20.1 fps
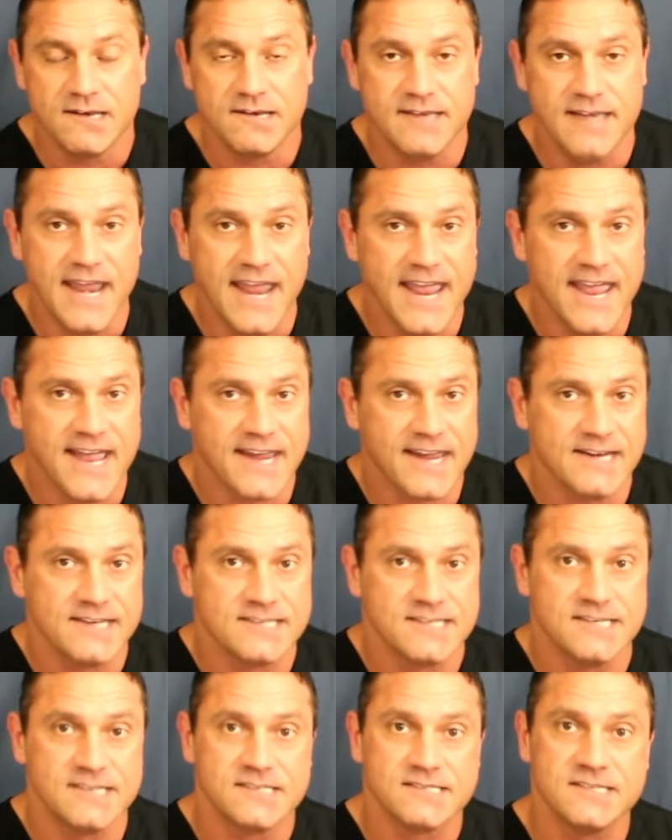NAC N
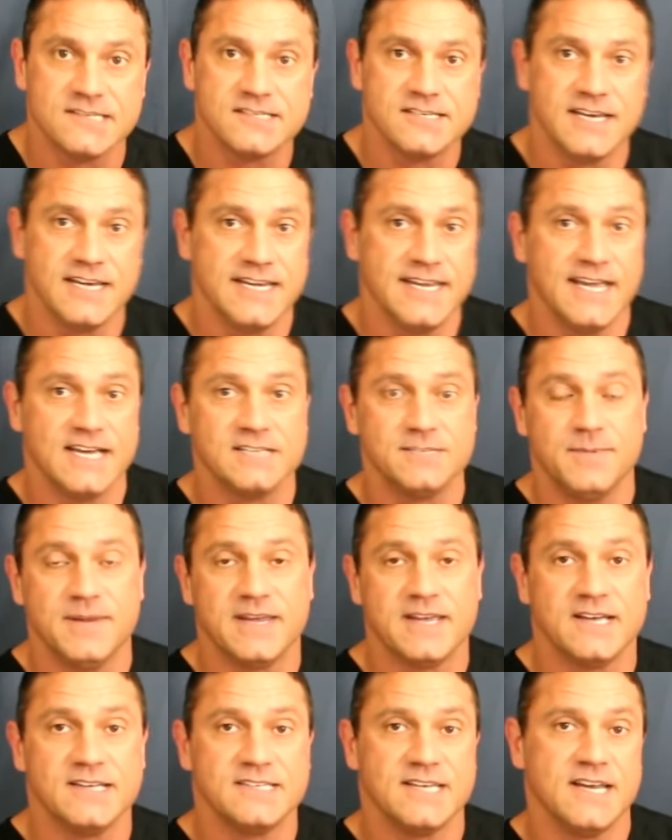acetylcysteine, yes,
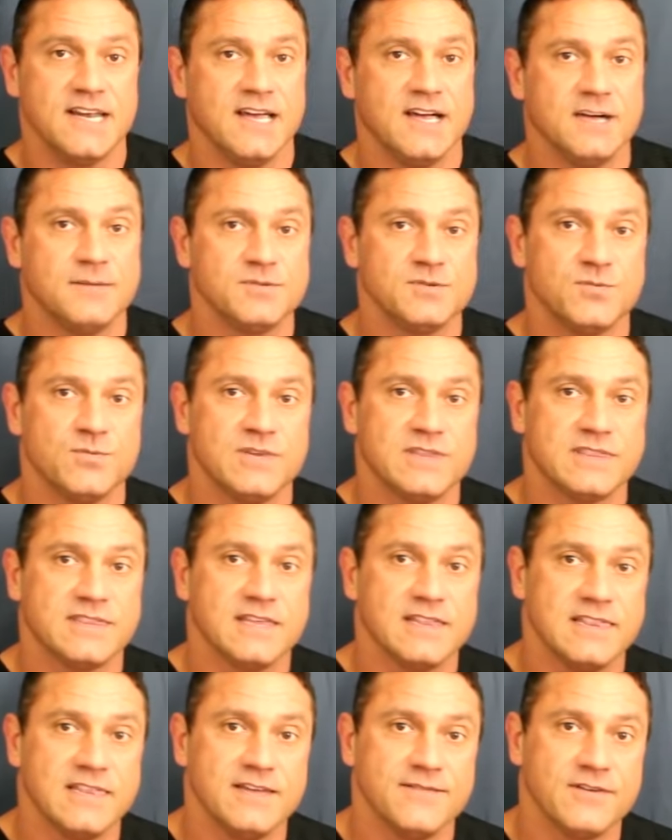because that helps with
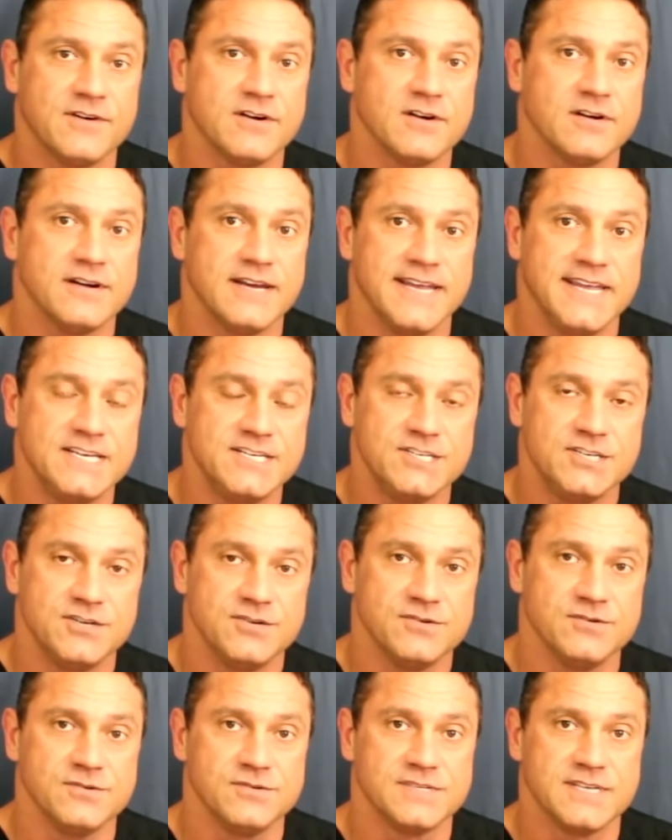the liver
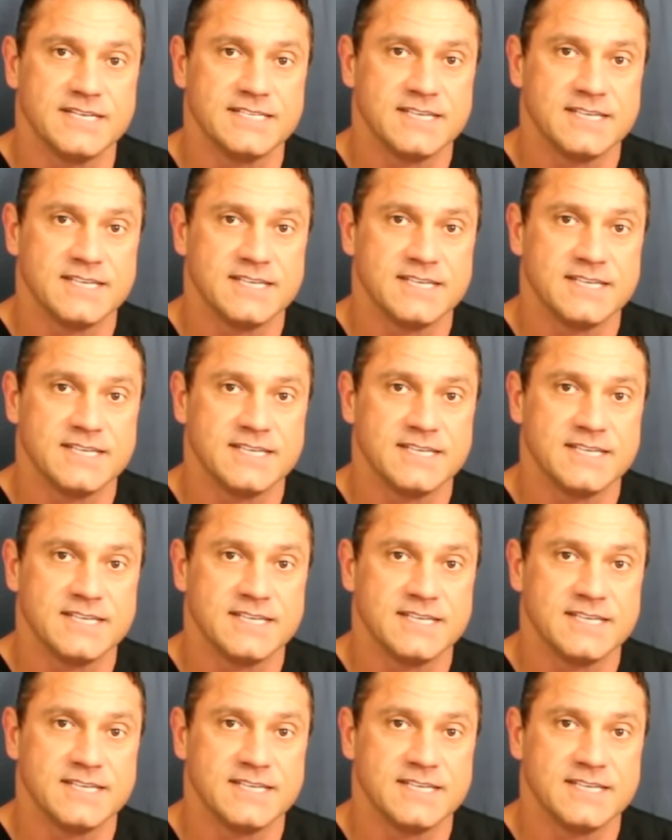issues.